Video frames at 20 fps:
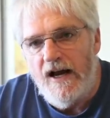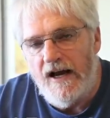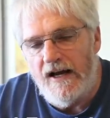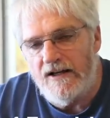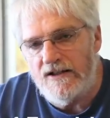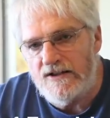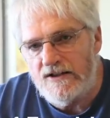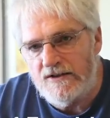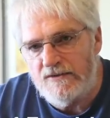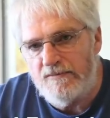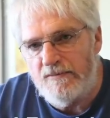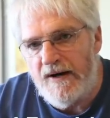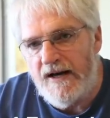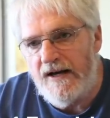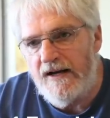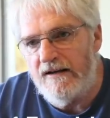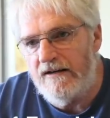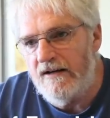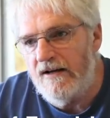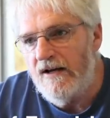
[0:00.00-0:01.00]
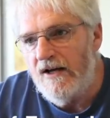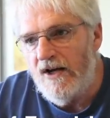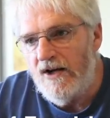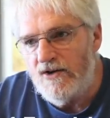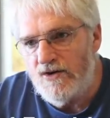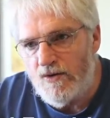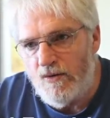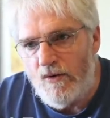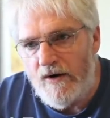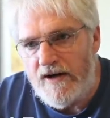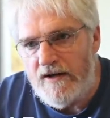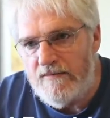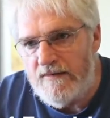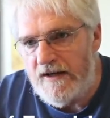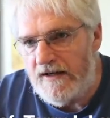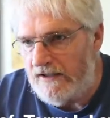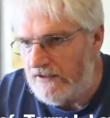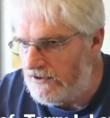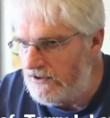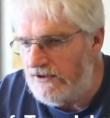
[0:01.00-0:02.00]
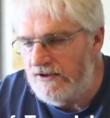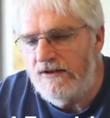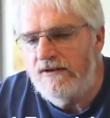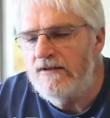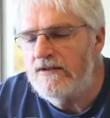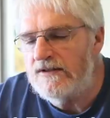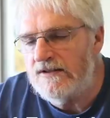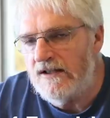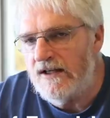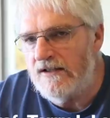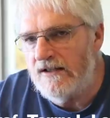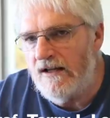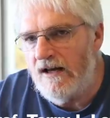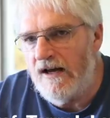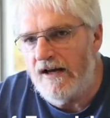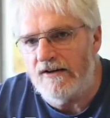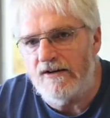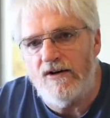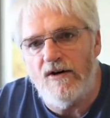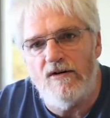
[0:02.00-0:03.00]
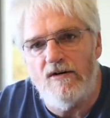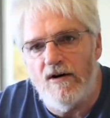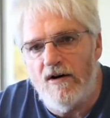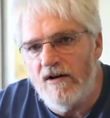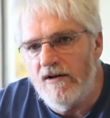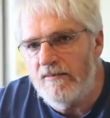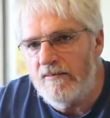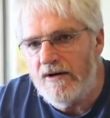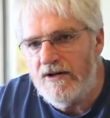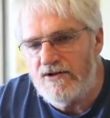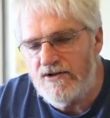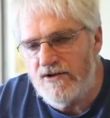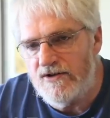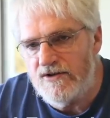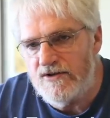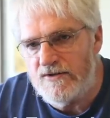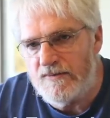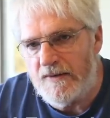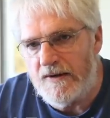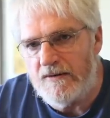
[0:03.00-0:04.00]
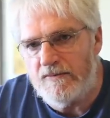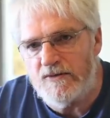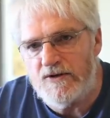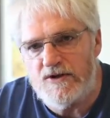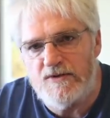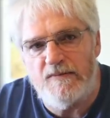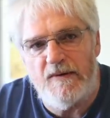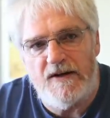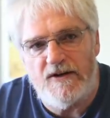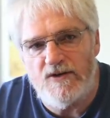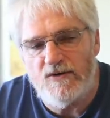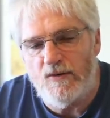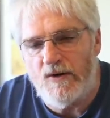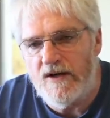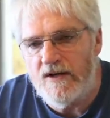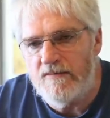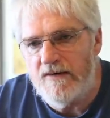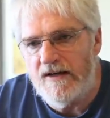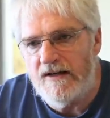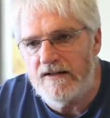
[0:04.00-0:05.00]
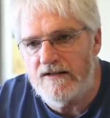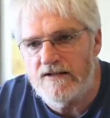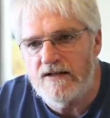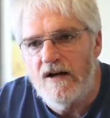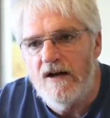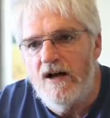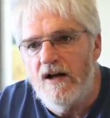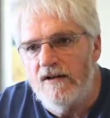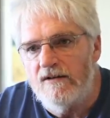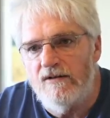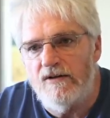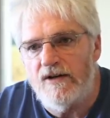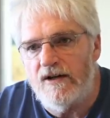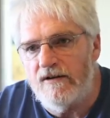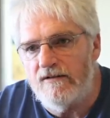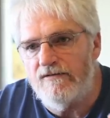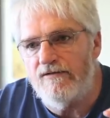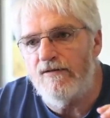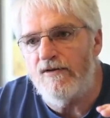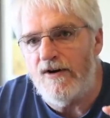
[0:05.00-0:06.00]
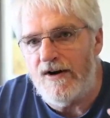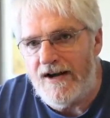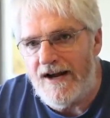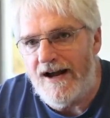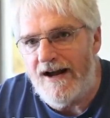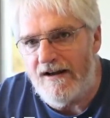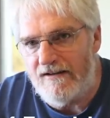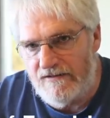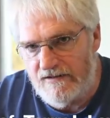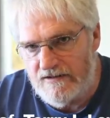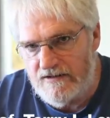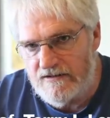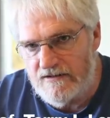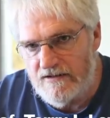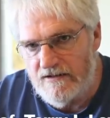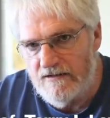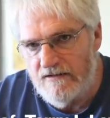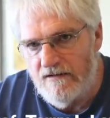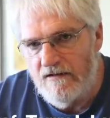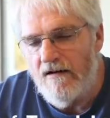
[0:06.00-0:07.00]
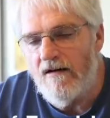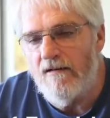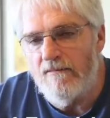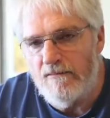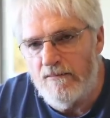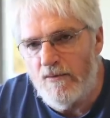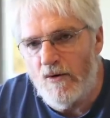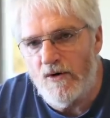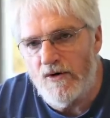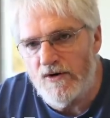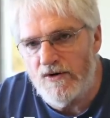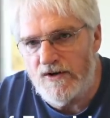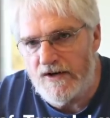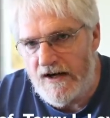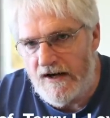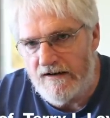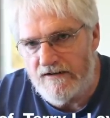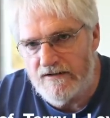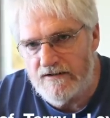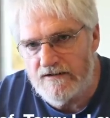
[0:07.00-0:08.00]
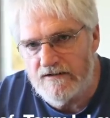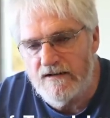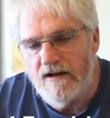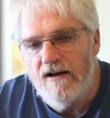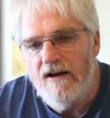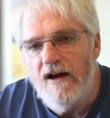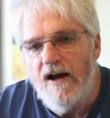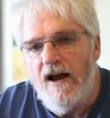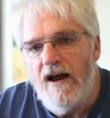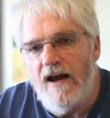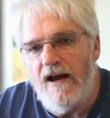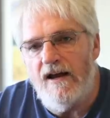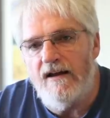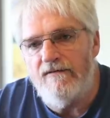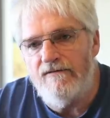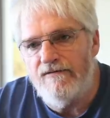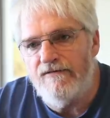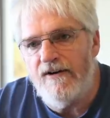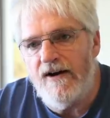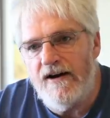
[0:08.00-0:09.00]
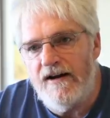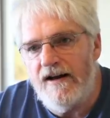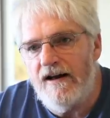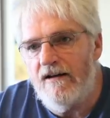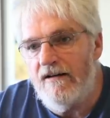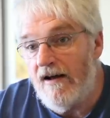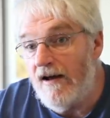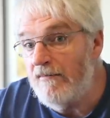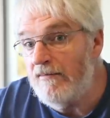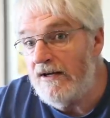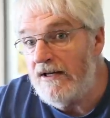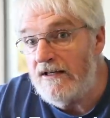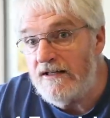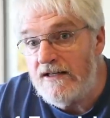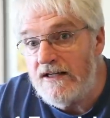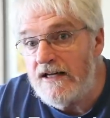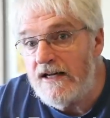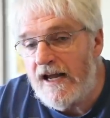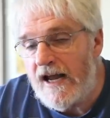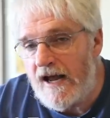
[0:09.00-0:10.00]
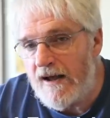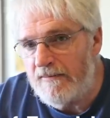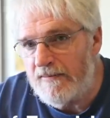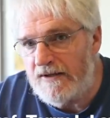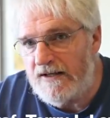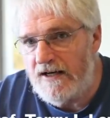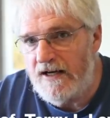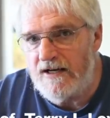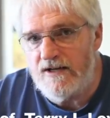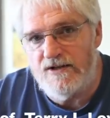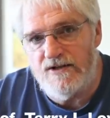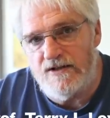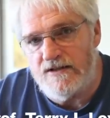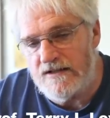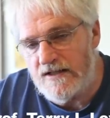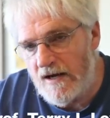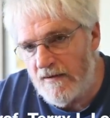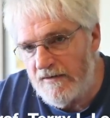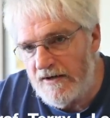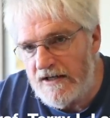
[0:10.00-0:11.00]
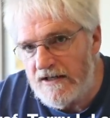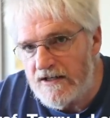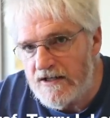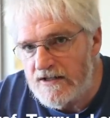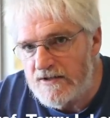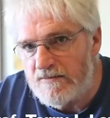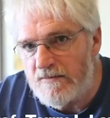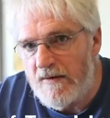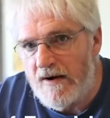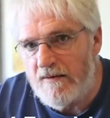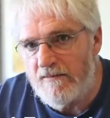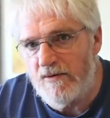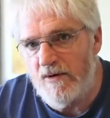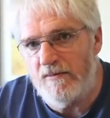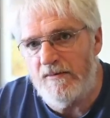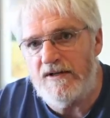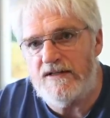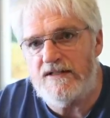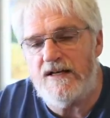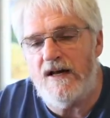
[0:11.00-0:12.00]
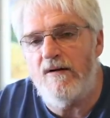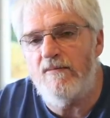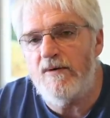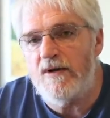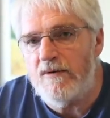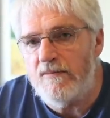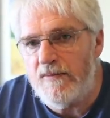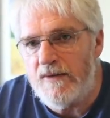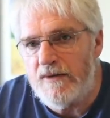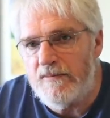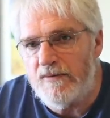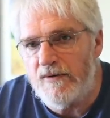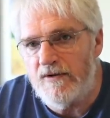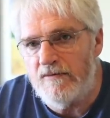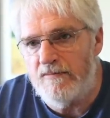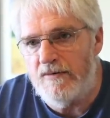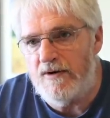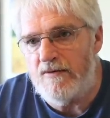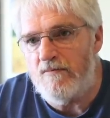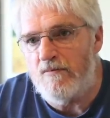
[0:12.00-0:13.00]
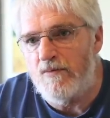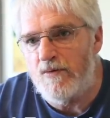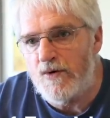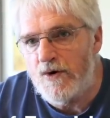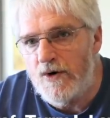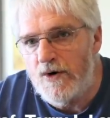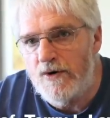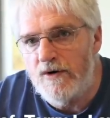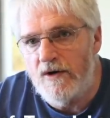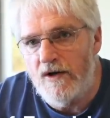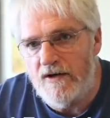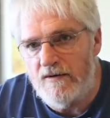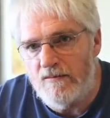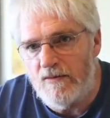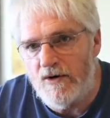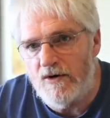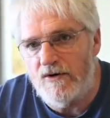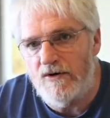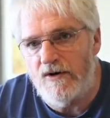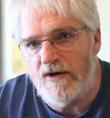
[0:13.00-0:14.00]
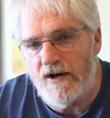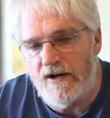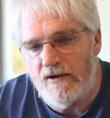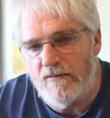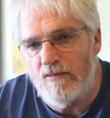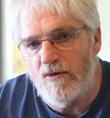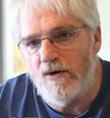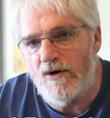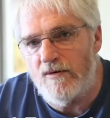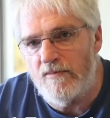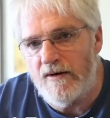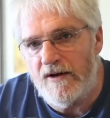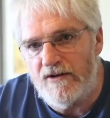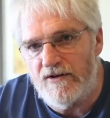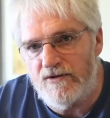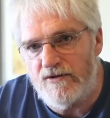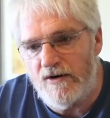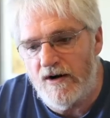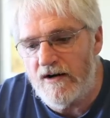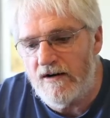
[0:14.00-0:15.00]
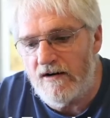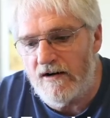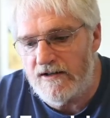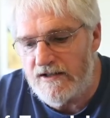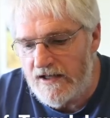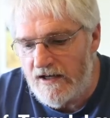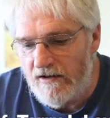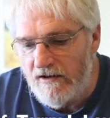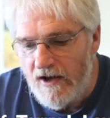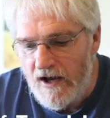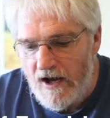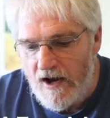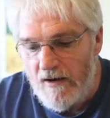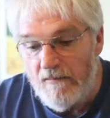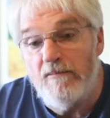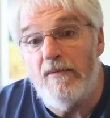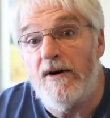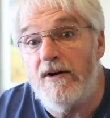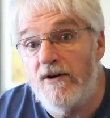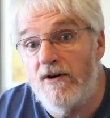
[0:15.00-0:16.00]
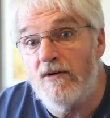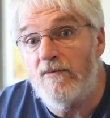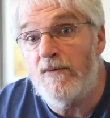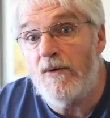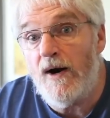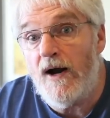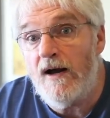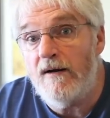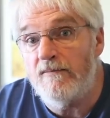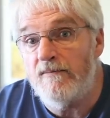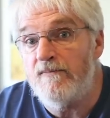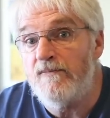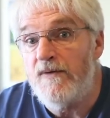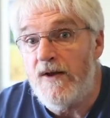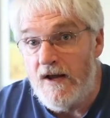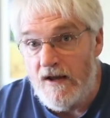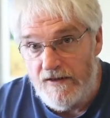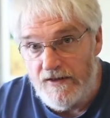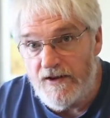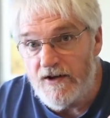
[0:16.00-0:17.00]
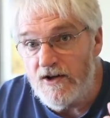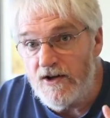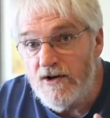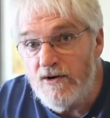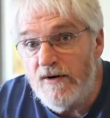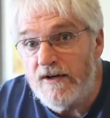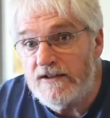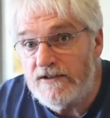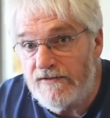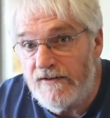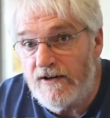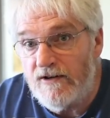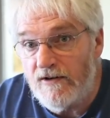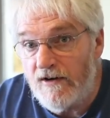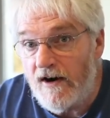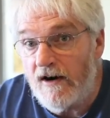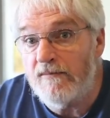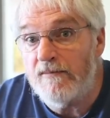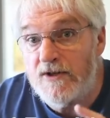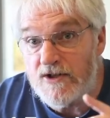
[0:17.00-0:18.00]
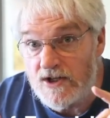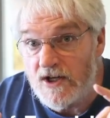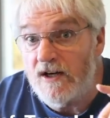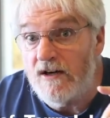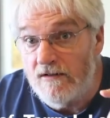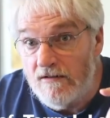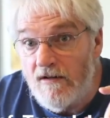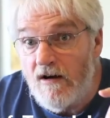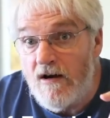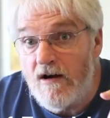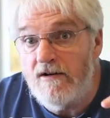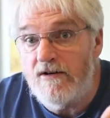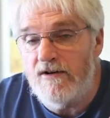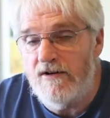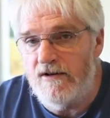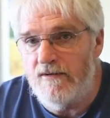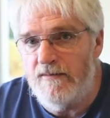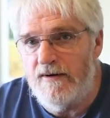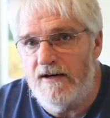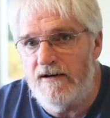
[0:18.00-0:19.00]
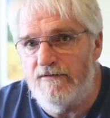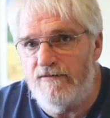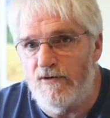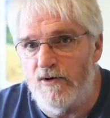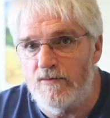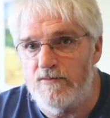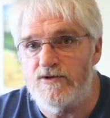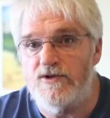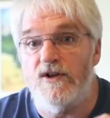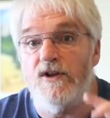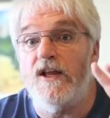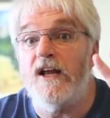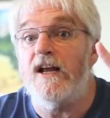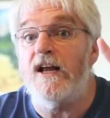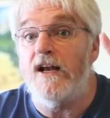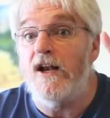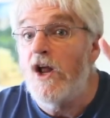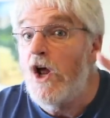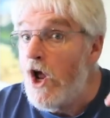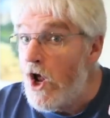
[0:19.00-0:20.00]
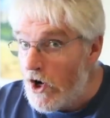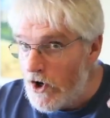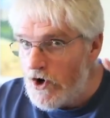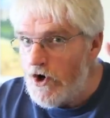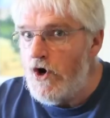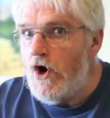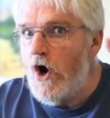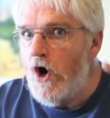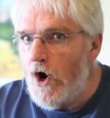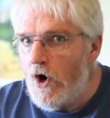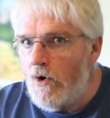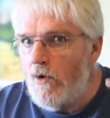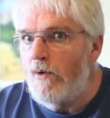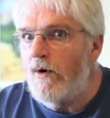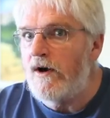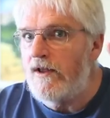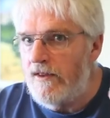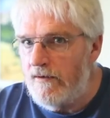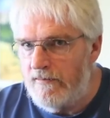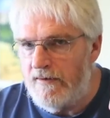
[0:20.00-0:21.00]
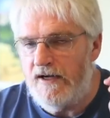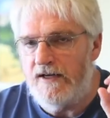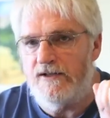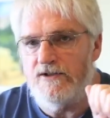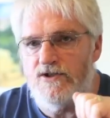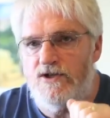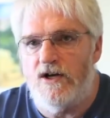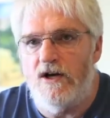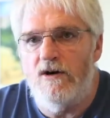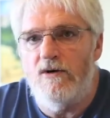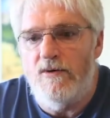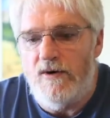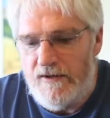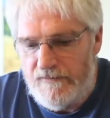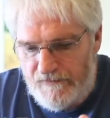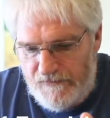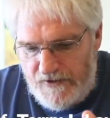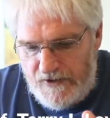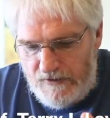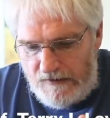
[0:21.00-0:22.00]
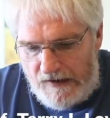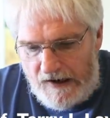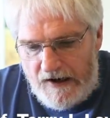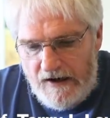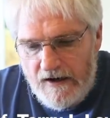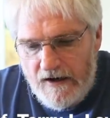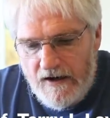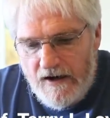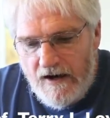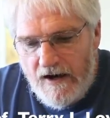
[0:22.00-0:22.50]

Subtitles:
and spend 20 minutes, do this online, go to all the major newspapers, spend 20 minutes looking for deaths, border deaths, and find out how many decapitations, how many dismemberments, how many people have been brutally murdered on the border by the drug cartel. But no problem, the U.S. federal government's going to launder the money for them so they can know where the money's going, okay?